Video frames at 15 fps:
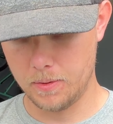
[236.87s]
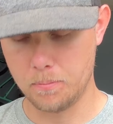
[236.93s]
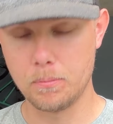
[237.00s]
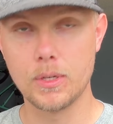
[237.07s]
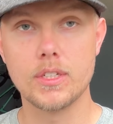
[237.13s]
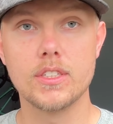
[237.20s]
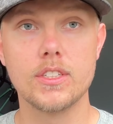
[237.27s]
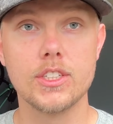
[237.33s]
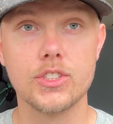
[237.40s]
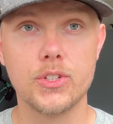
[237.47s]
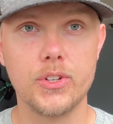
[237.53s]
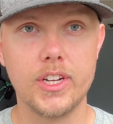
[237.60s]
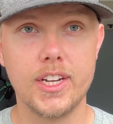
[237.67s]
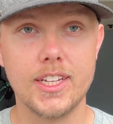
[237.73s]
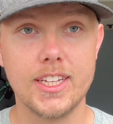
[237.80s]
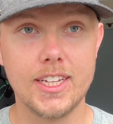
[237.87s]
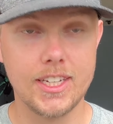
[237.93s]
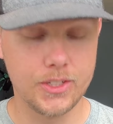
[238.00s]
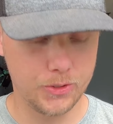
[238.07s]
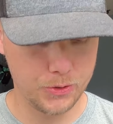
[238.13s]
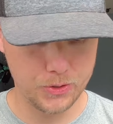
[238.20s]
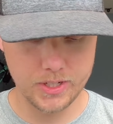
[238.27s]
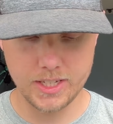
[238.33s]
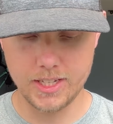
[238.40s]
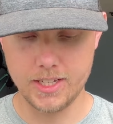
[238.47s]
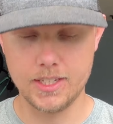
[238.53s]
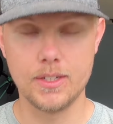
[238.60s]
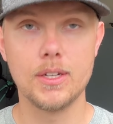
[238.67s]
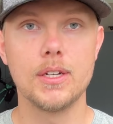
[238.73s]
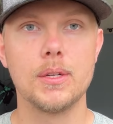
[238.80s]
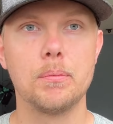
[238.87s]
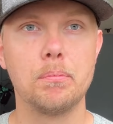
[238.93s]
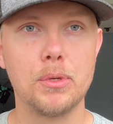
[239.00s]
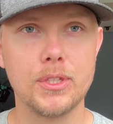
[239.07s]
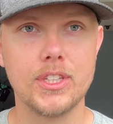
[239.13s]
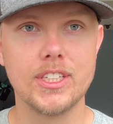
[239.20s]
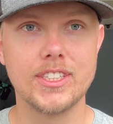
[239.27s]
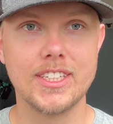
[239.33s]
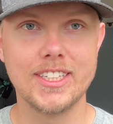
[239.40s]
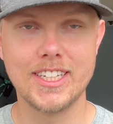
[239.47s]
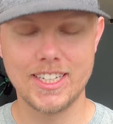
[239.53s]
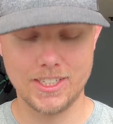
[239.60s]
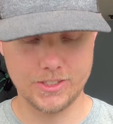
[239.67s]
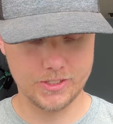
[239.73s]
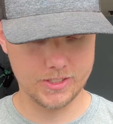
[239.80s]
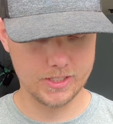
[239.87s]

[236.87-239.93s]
But let's go ahead and get into it and put this to test.